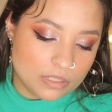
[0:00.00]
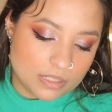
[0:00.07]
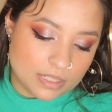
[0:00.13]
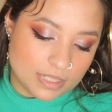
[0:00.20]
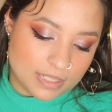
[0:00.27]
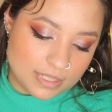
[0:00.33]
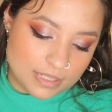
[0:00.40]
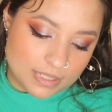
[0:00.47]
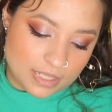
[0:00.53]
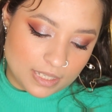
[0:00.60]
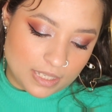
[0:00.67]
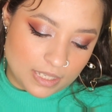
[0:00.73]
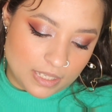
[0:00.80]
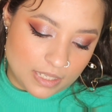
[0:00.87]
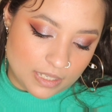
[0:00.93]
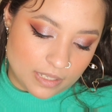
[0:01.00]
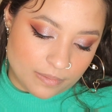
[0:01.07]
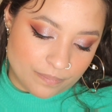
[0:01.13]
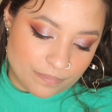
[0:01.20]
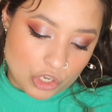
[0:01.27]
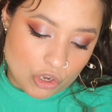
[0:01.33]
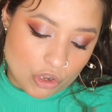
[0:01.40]
This is the
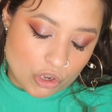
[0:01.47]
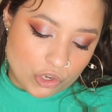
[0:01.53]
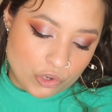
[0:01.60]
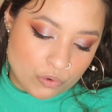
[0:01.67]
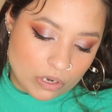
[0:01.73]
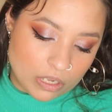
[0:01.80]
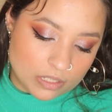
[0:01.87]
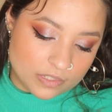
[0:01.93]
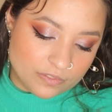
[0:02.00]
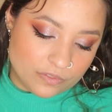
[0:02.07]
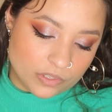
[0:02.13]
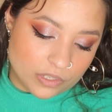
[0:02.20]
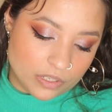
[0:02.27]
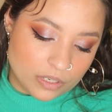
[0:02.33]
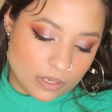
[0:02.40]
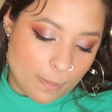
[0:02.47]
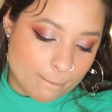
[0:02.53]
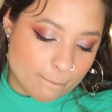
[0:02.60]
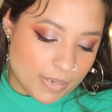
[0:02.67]
non-transferred